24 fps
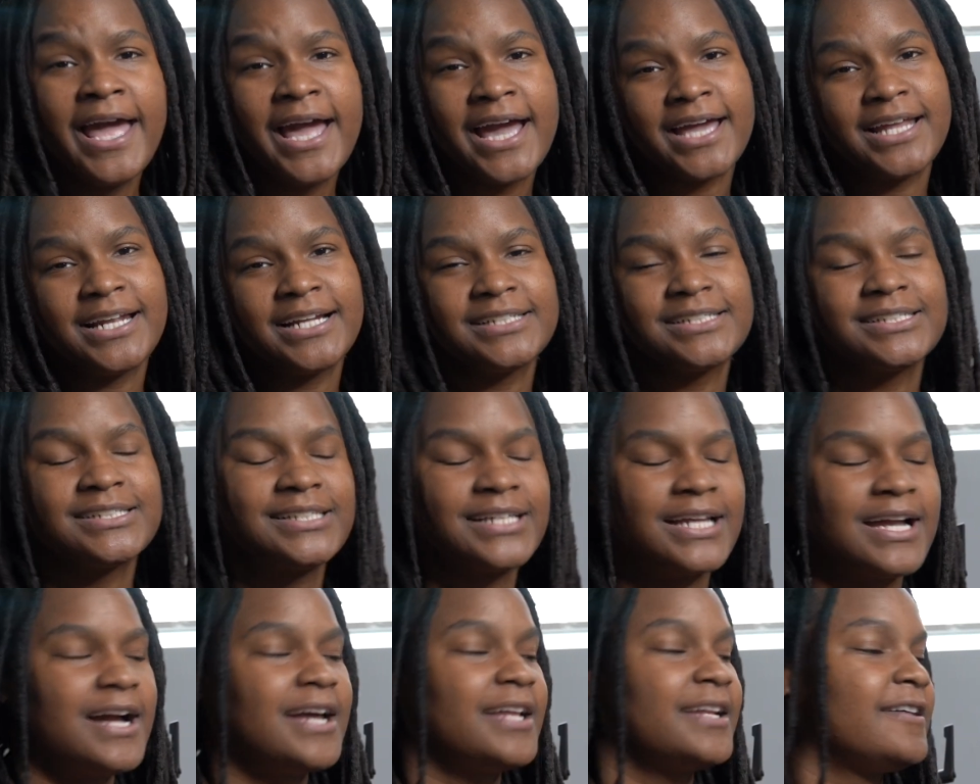and I
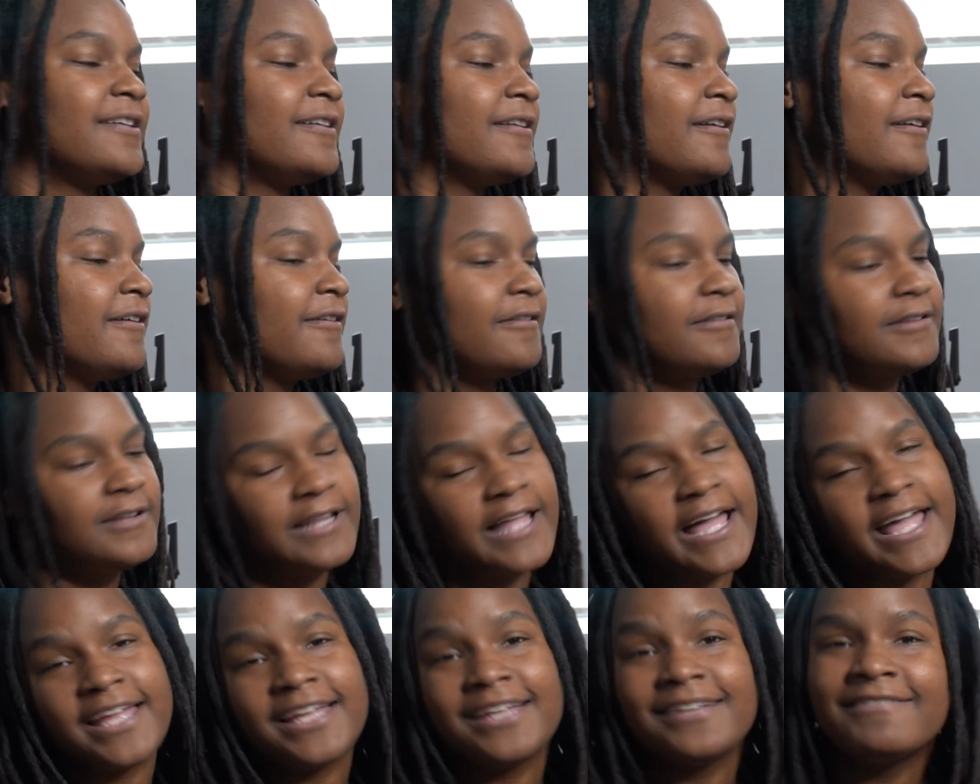just kind of
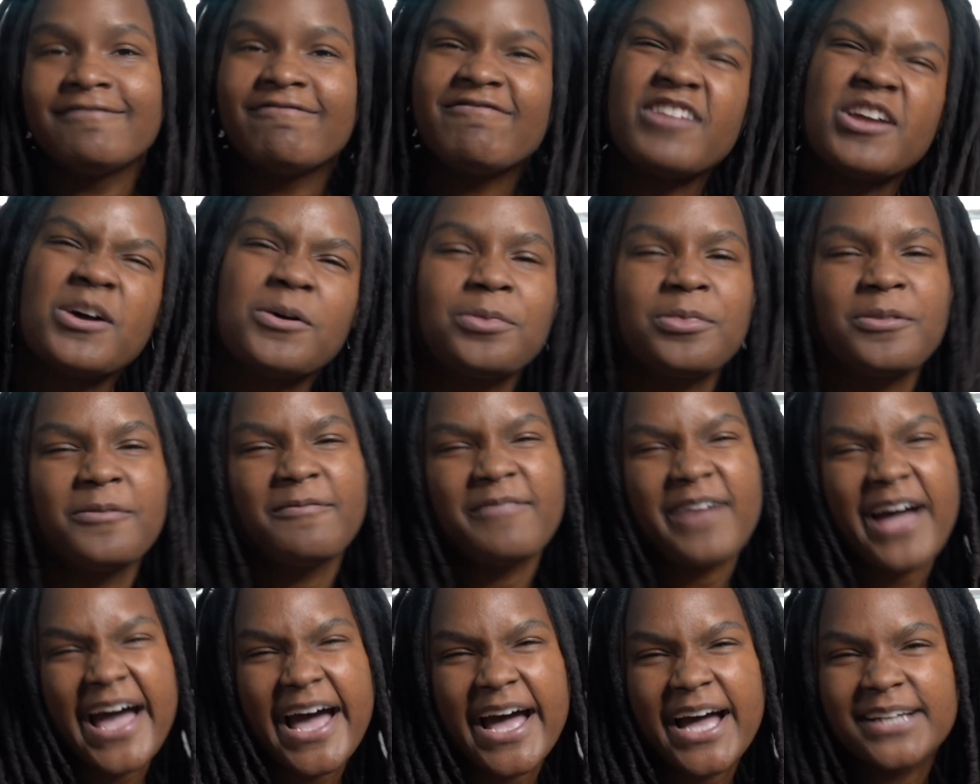like felt the
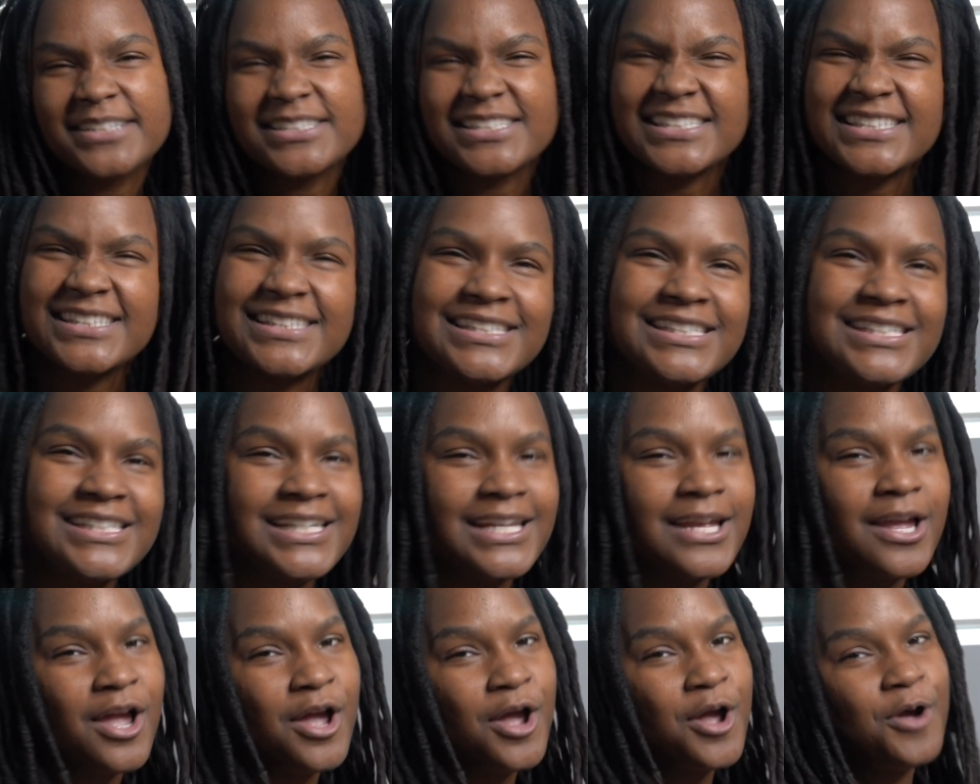vibes to
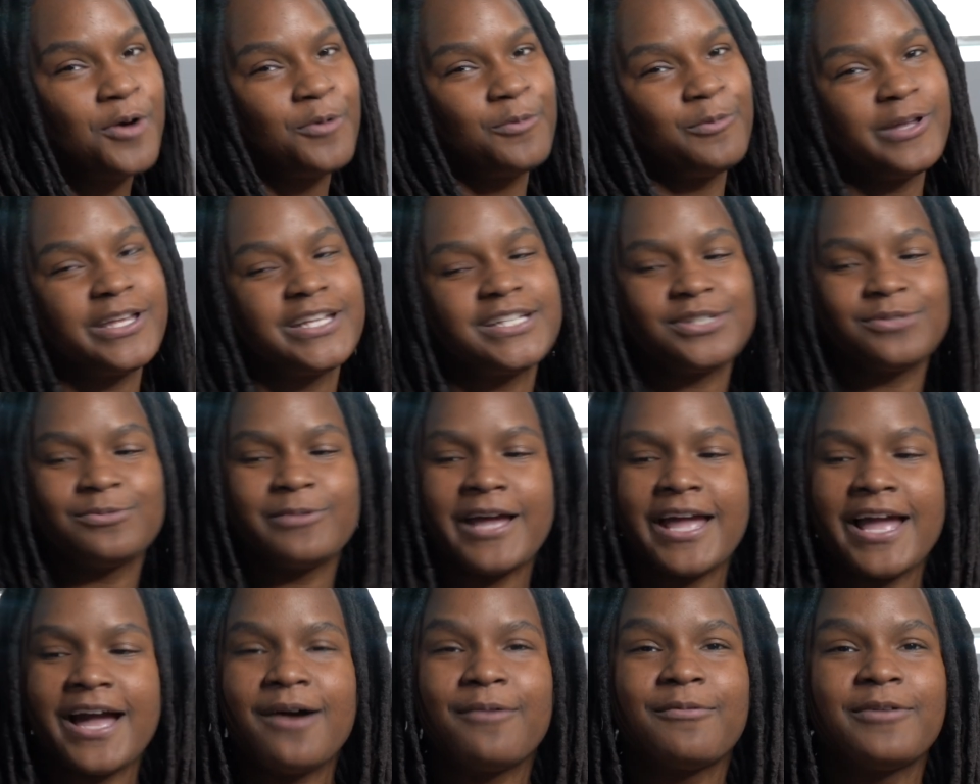see which
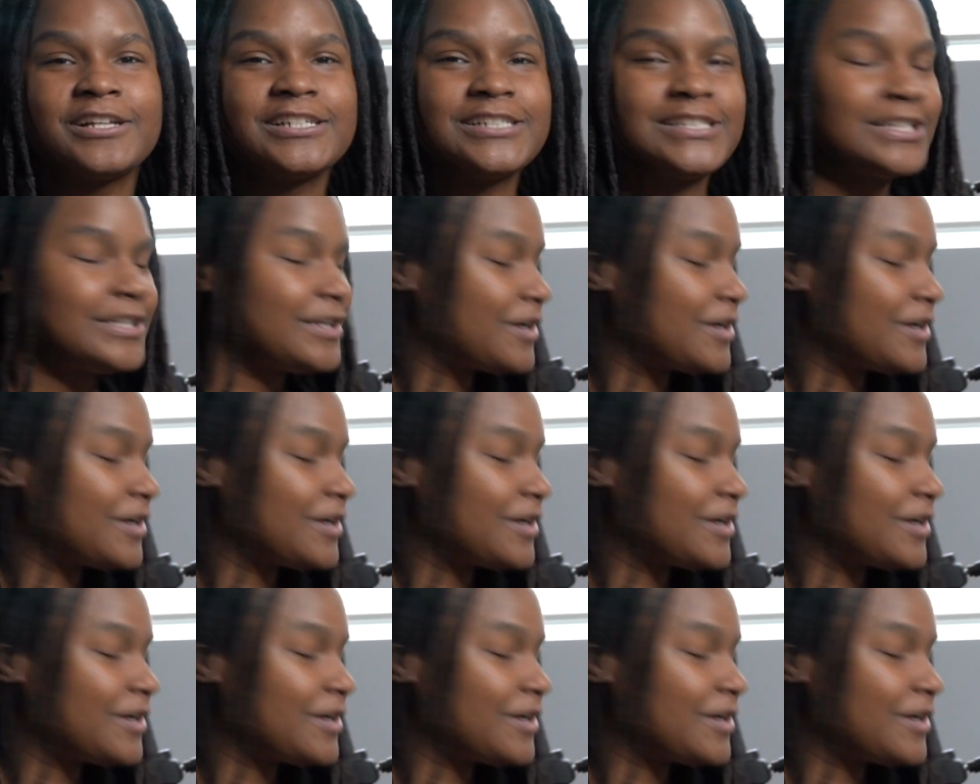way I wanted to